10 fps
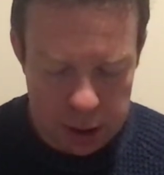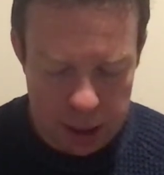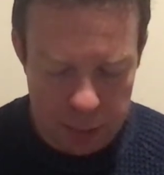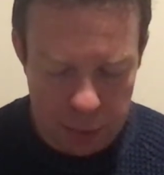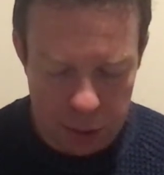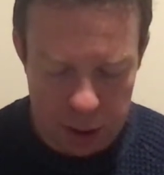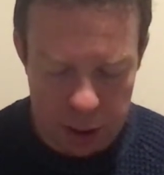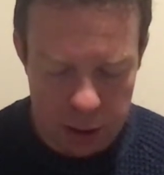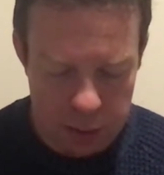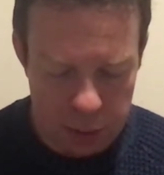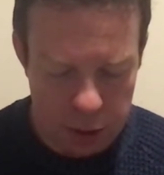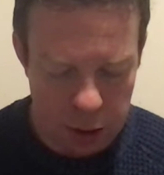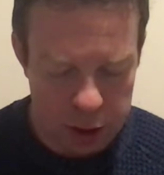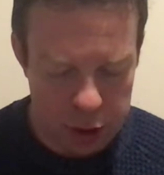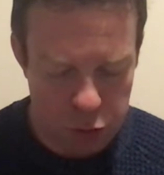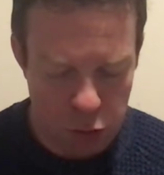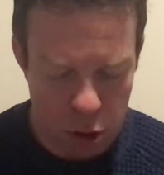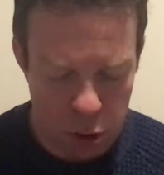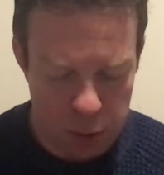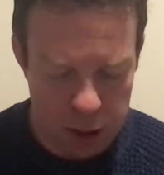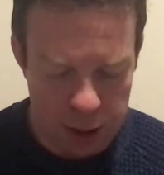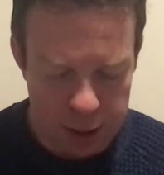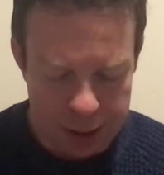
the emperor, the goddess Roma,